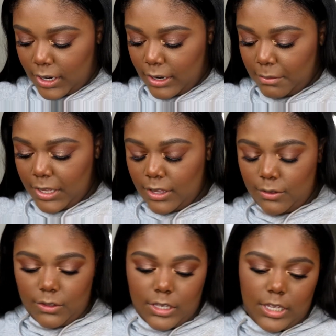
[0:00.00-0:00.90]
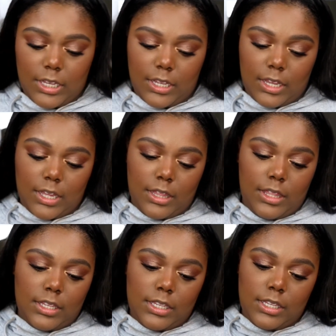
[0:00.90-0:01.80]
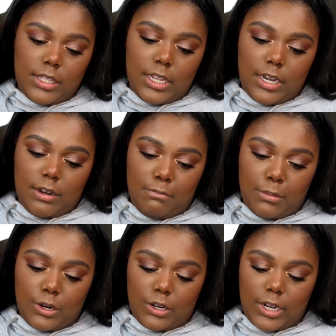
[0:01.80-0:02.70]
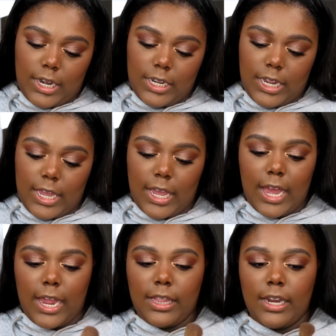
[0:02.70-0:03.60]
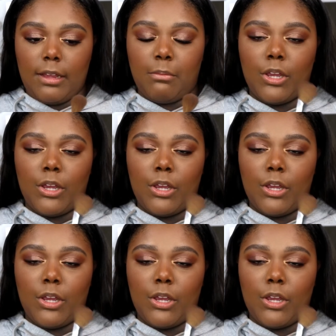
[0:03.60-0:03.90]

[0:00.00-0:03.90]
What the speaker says: We're going to be using, this is the number 98 highlighting